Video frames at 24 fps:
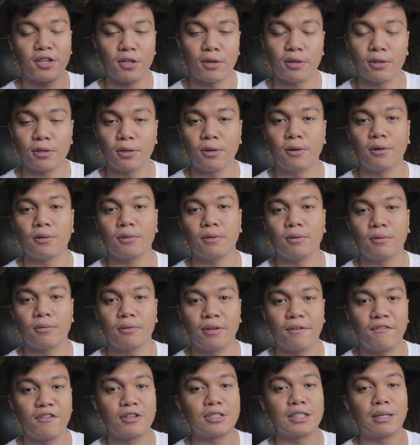video na to
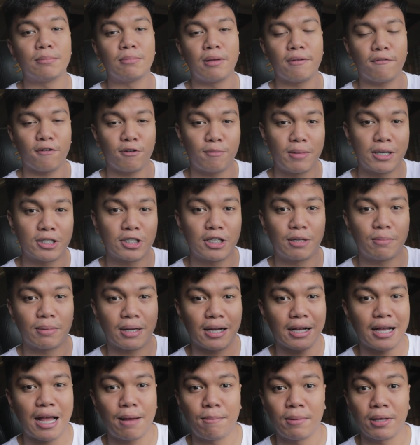give you some information na
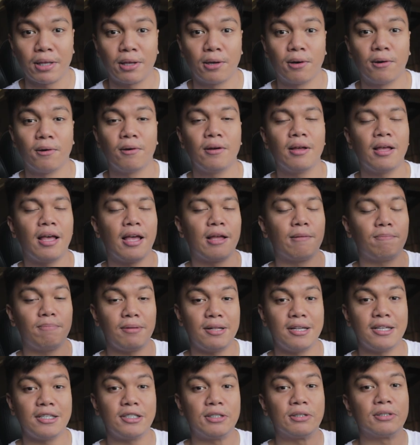magagamit nyo. And
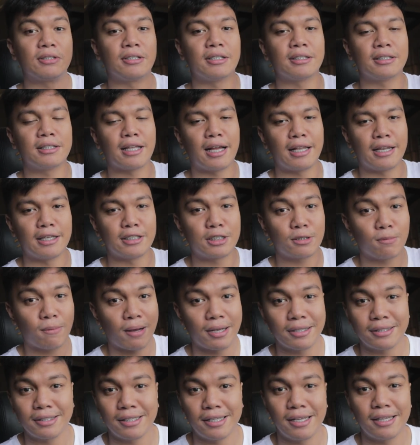please use this knowledge
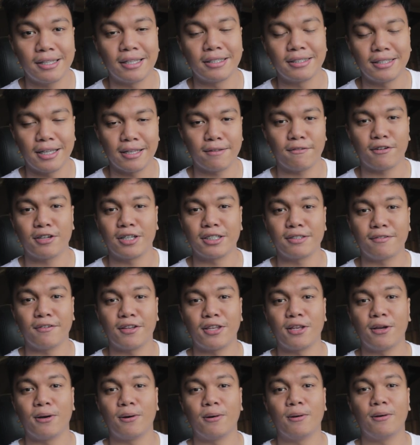wisely. That's it for this
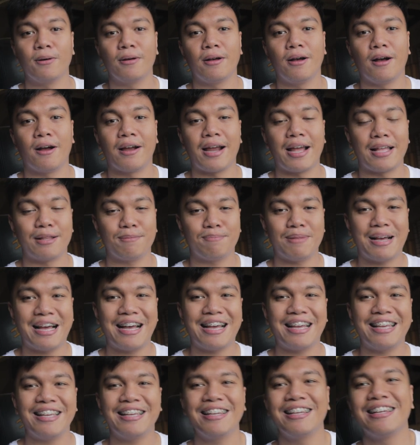video. Alright,
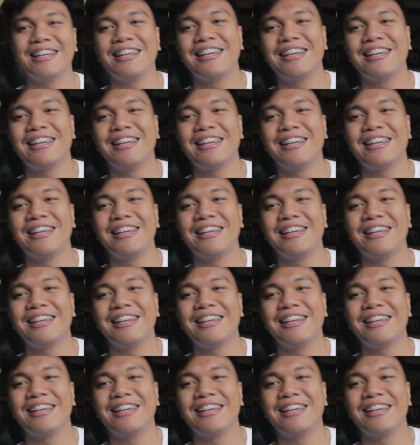bye!